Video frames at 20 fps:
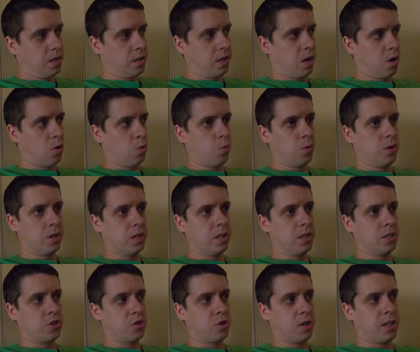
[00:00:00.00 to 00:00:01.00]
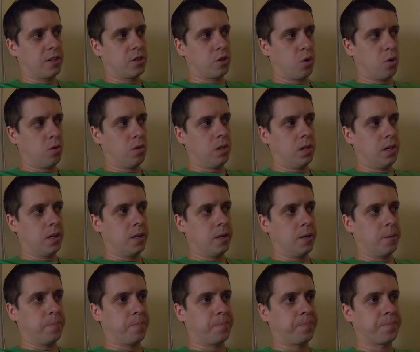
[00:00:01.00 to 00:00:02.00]
Now we tried
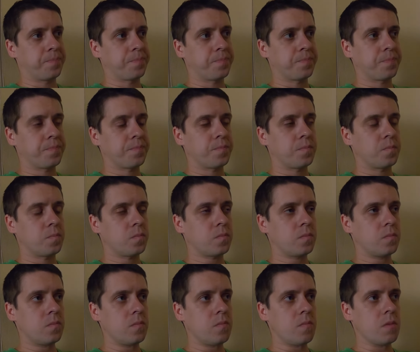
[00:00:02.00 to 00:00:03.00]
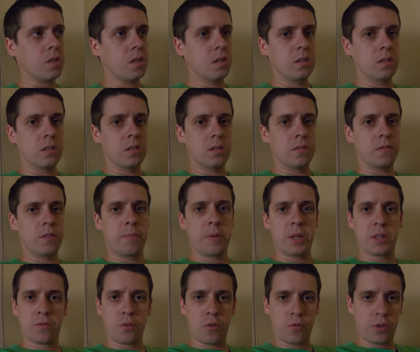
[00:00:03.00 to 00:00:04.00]
only uh,
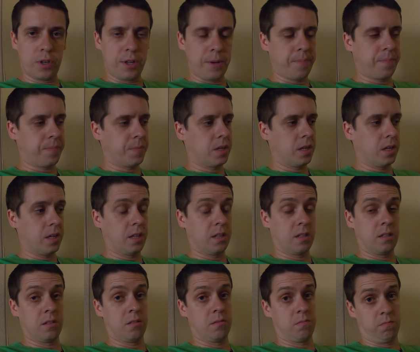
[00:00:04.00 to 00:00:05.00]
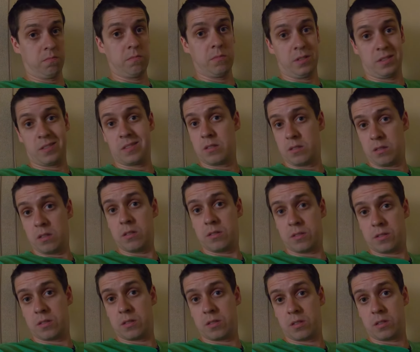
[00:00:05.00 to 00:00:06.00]
VPN for free, and it's
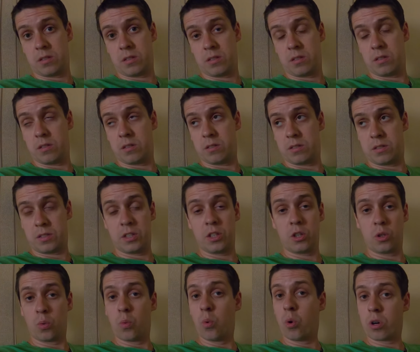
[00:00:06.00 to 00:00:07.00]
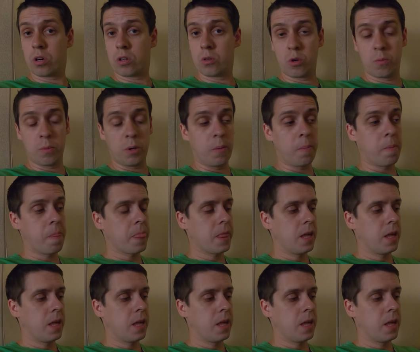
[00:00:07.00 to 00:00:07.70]
it's uh, still work normal.